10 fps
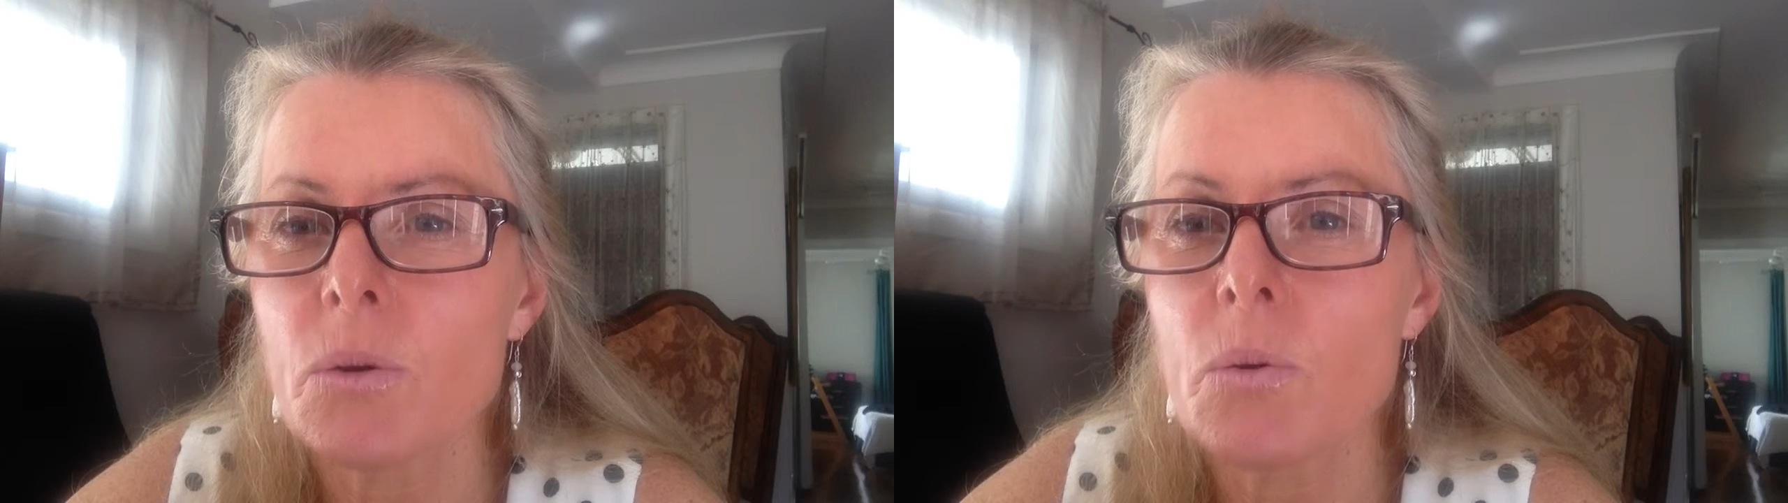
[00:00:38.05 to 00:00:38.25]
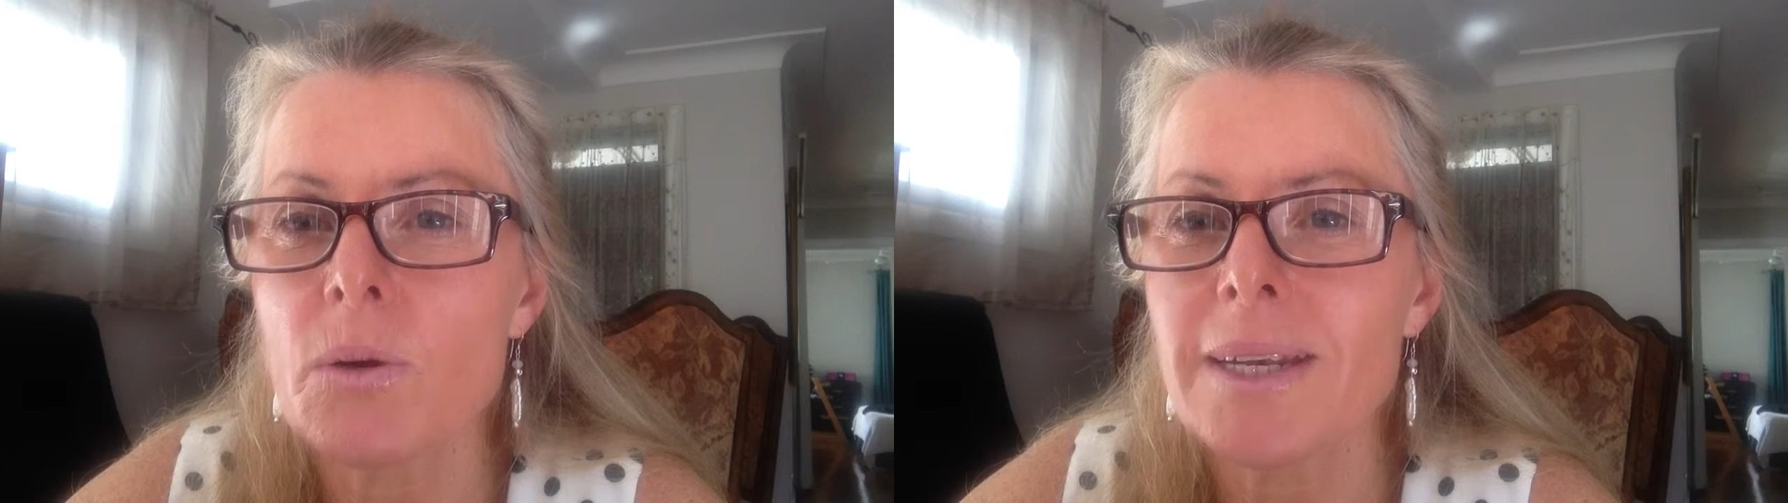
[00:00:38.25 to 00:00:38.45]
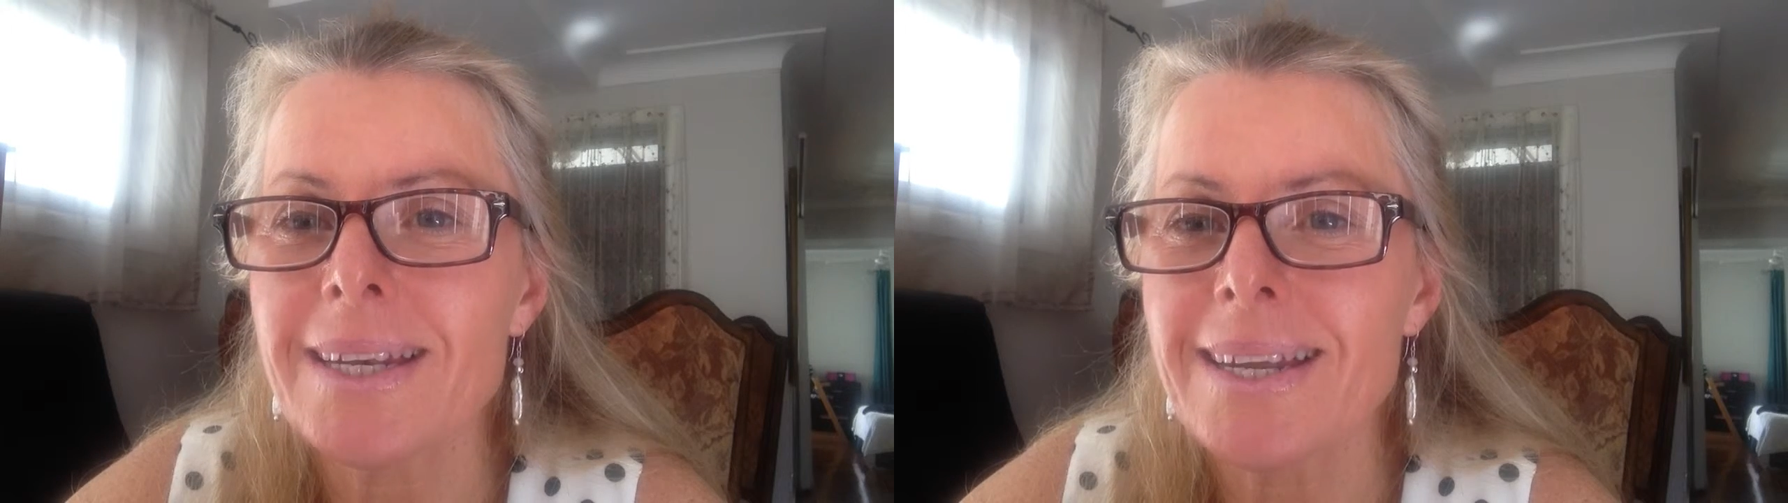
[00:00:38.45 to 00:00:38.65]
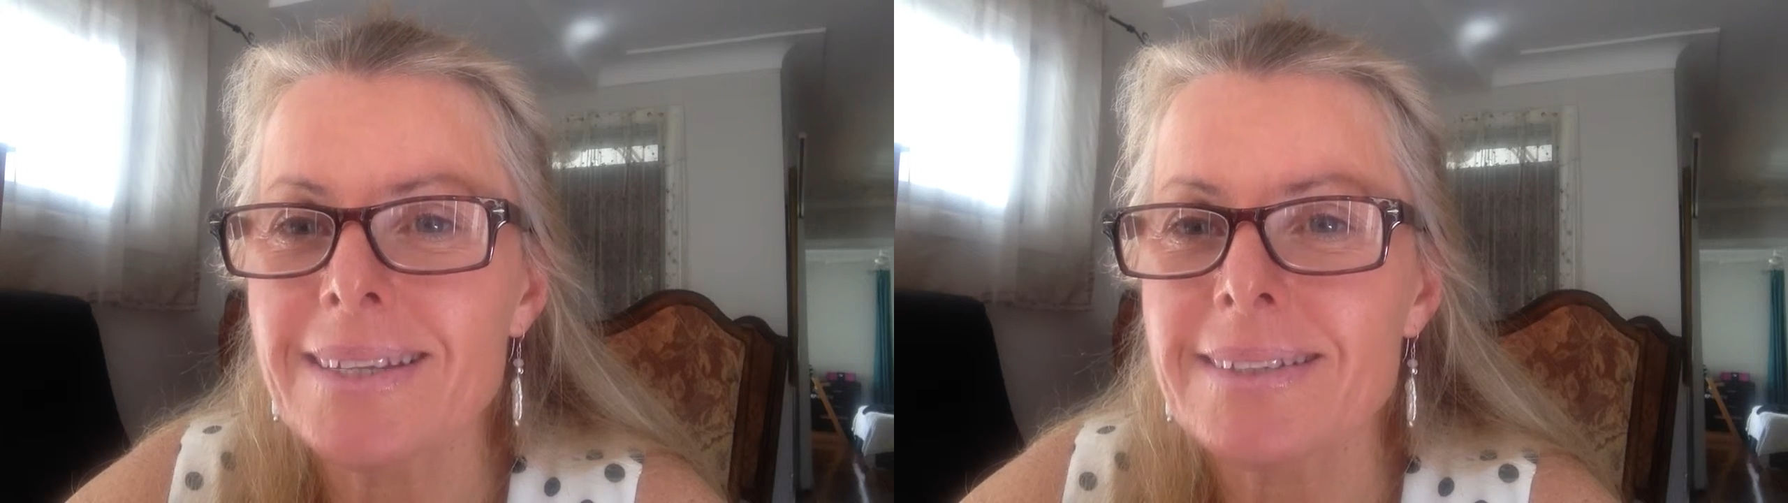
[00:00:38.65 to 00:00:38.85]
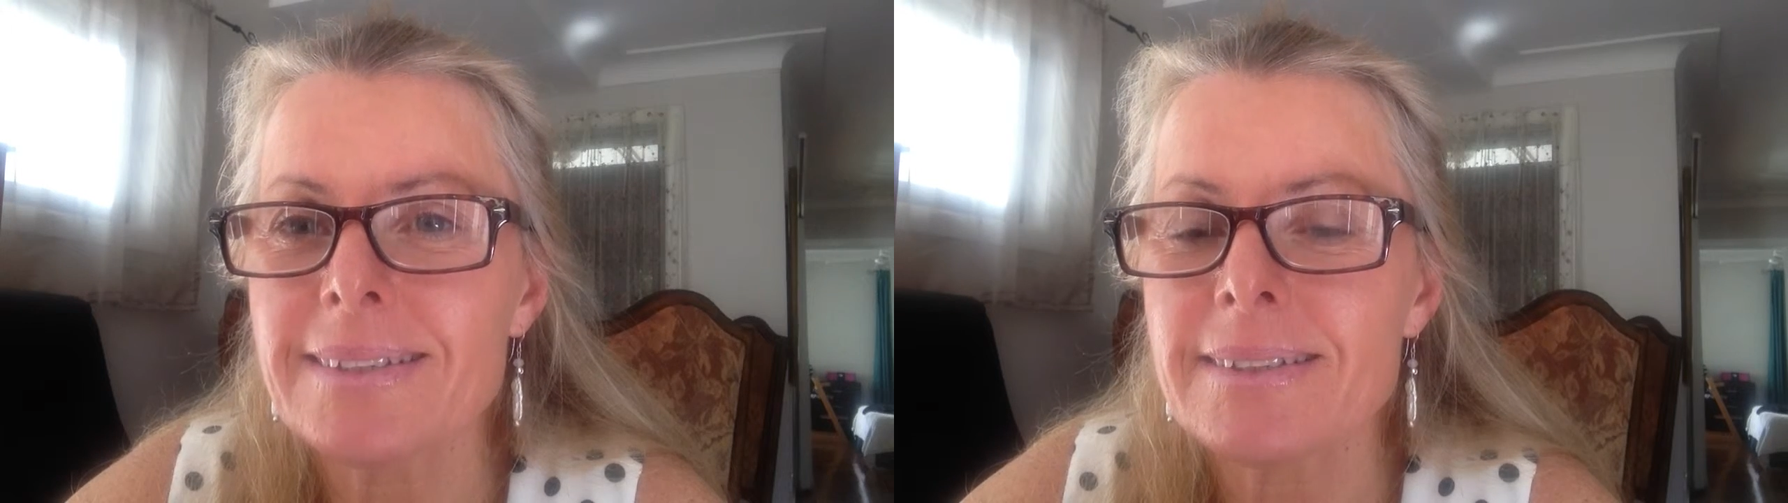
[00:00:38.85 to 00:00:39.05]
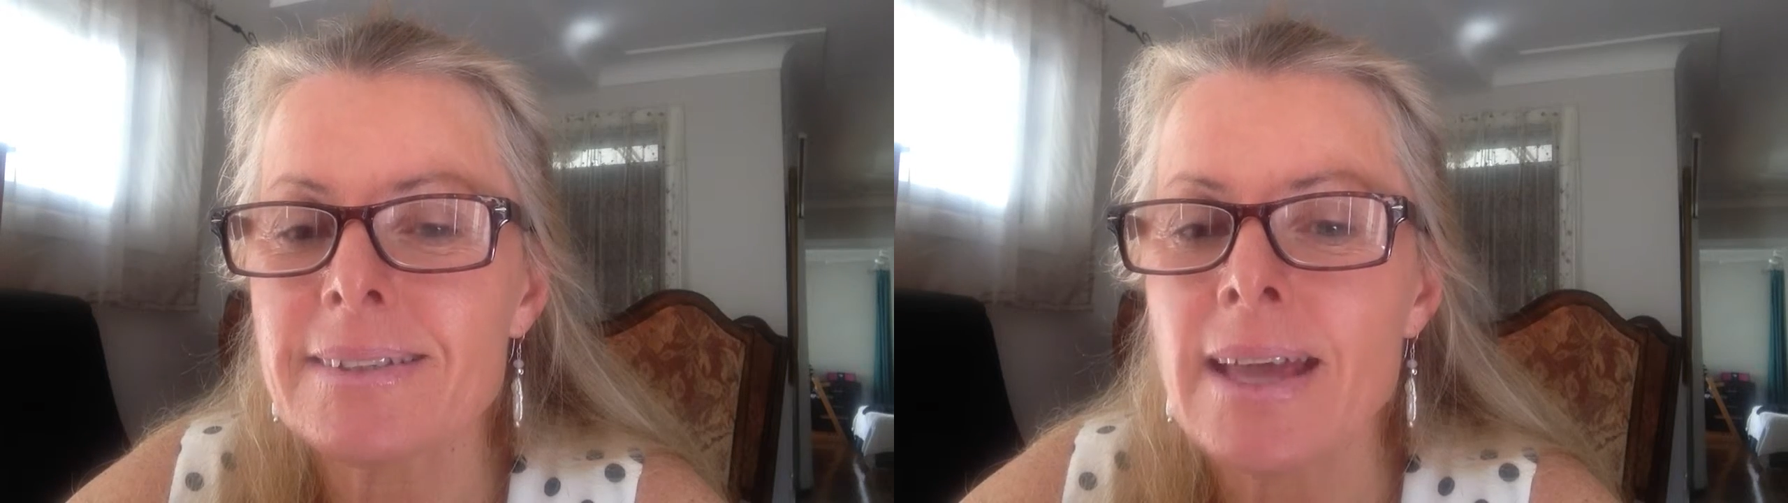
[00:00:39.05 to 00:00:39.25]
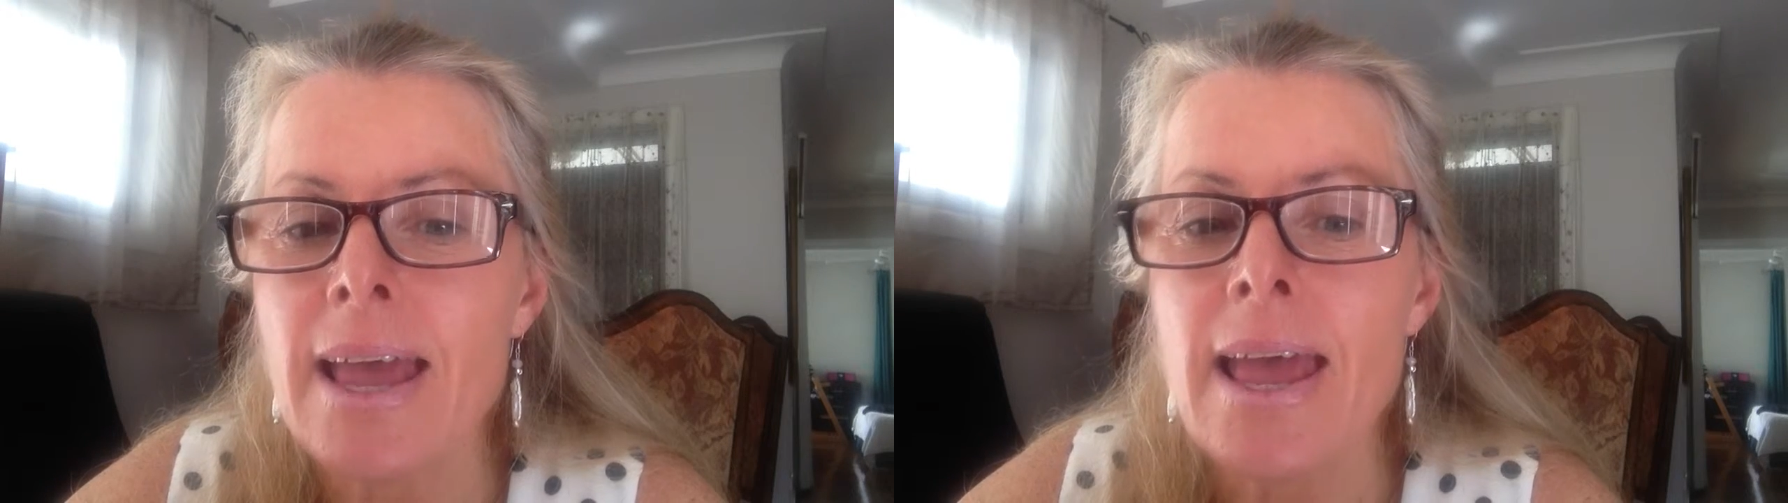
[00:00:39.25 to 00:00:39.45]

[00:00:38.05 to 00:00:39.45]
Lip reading: or less.